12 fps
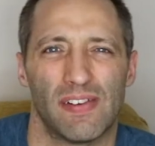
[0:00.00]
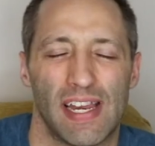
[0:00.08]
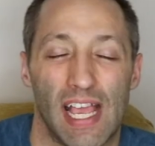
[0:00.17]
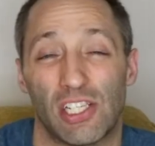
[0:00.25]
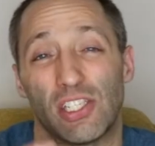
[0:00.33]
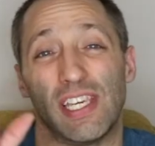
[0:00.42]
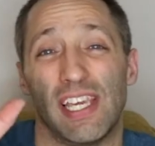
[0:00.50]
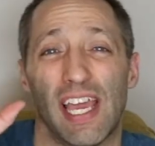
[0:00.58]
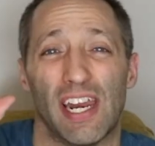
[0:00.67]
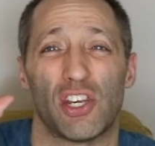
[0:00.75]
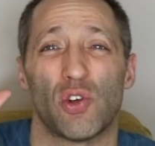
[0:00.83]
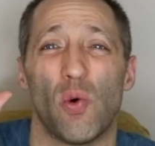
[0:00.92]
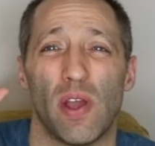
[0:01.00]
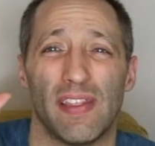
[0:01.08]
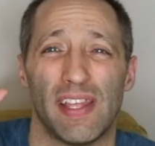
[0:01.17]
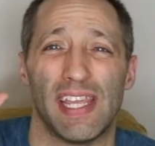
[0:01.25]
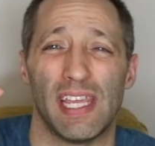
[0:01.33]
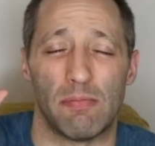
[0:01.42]
And actually, he had a toy
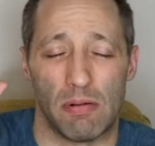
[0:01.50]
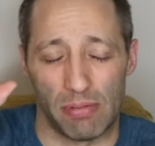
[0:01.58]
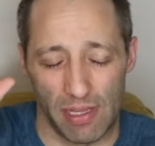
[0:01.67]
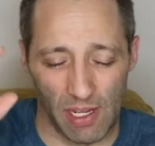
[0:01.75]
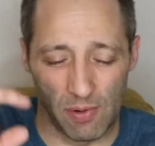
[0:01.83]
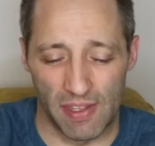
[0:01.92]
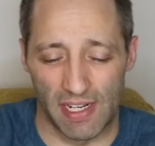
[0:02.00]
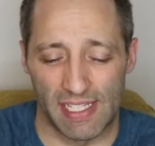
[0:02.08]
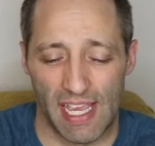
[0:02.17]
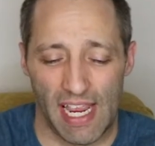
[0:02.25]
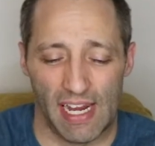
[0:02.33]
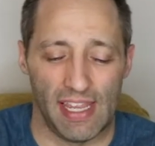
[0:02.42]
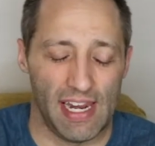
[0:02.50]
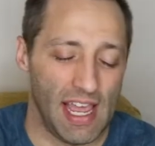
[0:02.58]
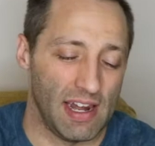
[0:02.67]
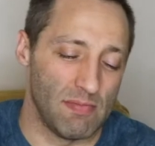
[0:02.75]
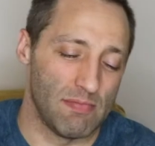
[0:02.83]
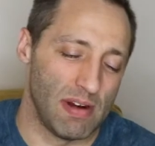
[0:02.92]
that he had been playing with in his hand that
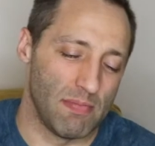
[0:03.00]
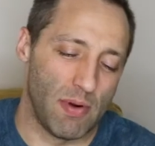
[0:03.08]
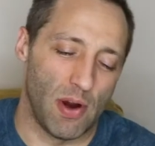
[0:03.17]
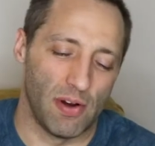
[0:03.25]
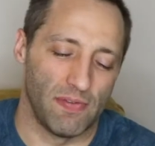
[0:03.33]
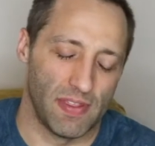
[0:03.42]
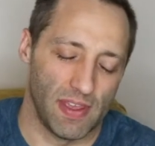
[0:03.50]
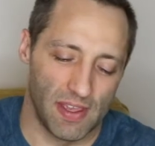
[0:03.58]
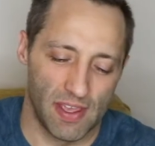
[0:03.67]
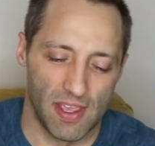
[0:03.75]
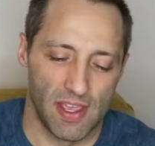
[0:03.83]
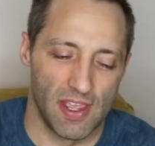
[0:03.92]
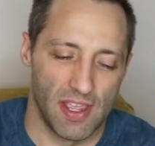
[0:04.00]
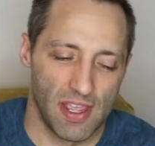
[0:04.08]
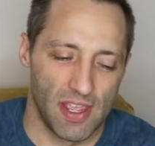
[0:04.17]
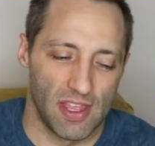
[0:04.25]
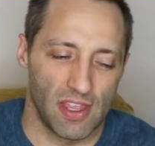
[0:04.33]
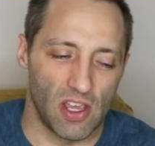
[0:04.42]
hadn't been a part of the
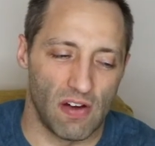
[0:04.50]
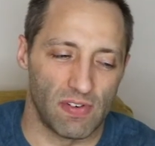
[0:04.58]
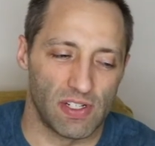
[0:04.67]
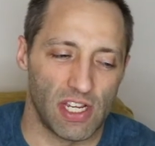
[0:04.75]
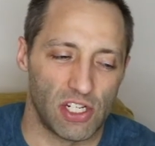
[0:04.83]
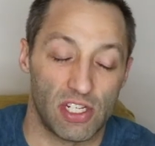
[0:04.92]
conversation.